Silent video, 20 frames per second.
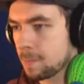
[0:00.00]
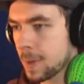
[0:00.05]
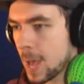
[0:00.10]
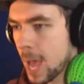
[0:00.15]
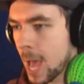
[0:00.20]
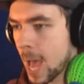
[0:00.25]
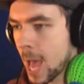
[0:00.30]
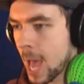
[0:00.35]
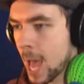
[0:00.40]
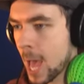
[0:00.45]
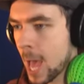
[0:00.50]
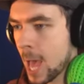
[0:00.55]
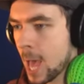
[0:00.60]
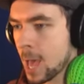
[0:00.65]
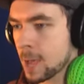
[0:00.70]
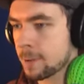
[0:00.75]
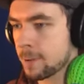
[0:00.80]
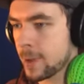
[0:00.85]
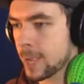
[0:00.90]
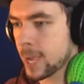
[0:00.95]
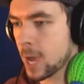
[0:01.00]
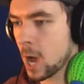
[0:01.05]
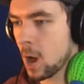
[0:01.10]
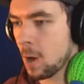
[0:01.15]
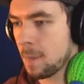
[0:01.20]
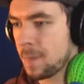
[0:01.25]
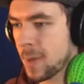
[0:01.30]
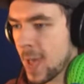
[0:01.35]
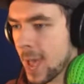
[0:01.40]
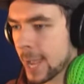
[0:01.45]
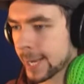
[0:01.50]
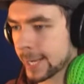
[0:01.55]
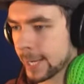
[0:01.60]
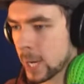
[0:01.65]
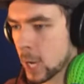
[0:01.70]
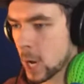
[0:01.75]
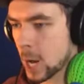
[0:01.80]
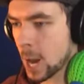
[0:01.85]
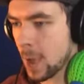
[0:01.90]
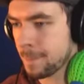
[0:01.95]
Back we go. Back
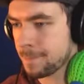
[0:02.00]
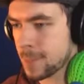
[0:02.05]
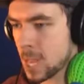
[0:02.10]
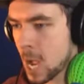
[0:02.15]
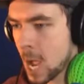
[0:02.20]
it on up.